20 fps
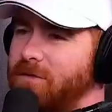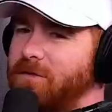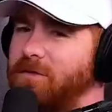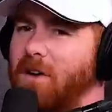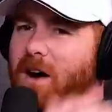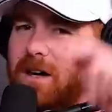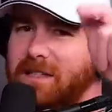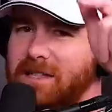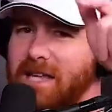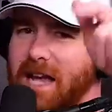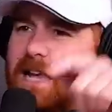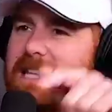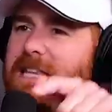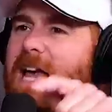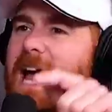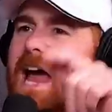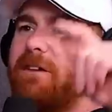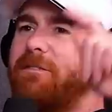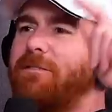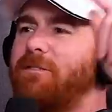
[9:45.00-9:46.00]
Fuck that.
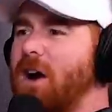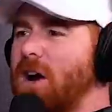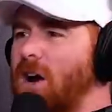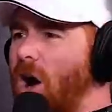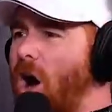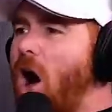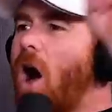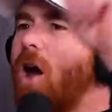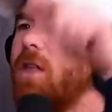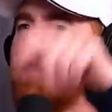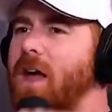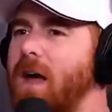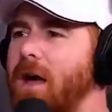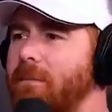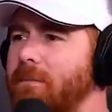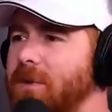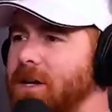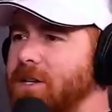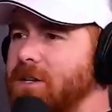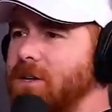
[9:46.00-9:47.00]
Yeah, fuck all
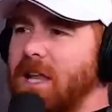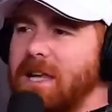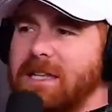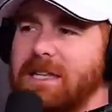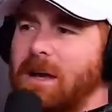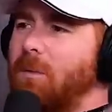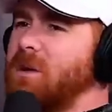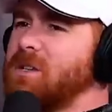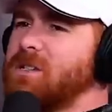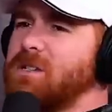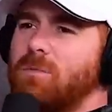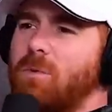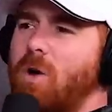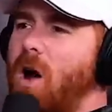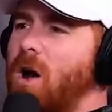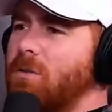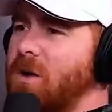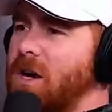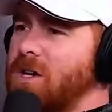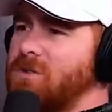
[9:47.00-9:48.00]
them. And you're like, that was the
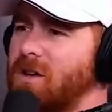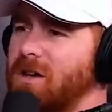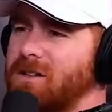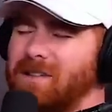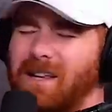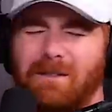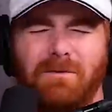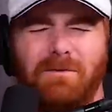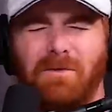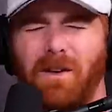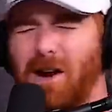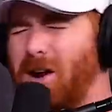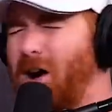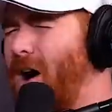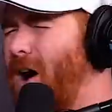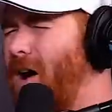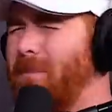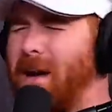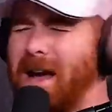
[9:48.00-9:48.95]
wrong restaurant. They're like, fuck all